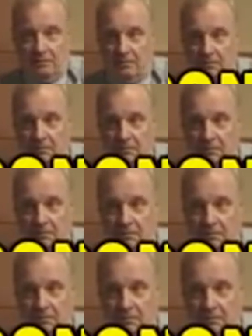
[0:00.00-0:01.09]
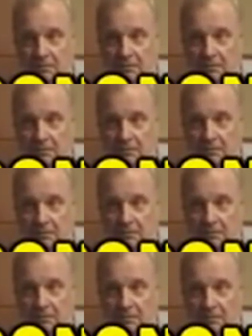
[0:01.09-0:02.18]

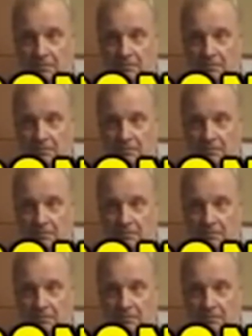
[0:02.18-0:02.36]
(no one is talking)